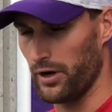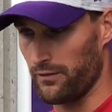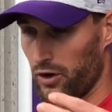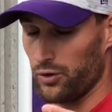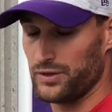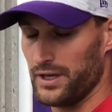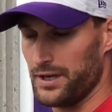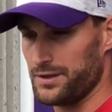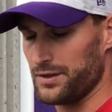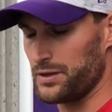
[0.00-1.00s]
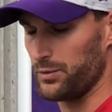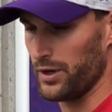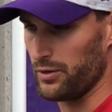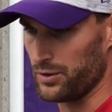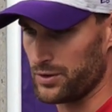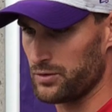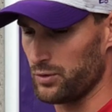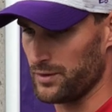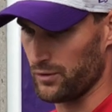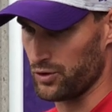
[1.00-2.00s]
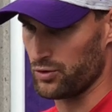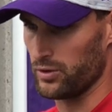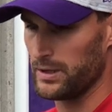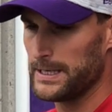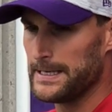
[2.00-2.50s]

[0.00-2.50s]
Part of our OTAs this spring was virtual.